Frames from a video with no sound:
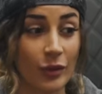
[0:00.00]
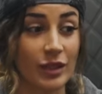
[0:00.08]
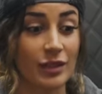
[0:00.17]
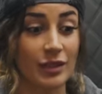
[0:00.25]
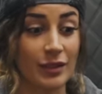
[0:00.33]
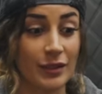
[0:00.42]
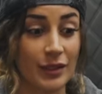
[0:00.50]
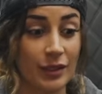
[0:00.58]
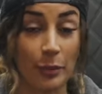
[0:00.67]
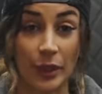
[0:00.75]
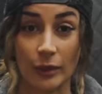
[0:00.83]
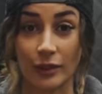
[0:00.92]
this
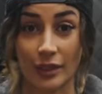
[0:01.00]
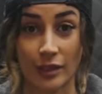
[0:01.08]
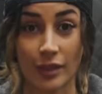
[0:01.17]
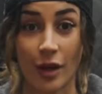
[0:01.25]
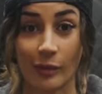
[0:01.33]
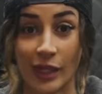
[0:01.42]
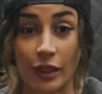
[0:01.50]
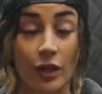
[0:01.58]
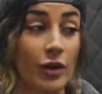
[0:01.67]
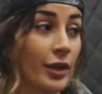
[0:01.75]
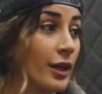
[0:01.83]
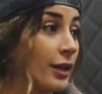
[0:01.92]
build is coming
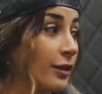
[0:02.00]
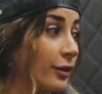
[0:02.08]
along,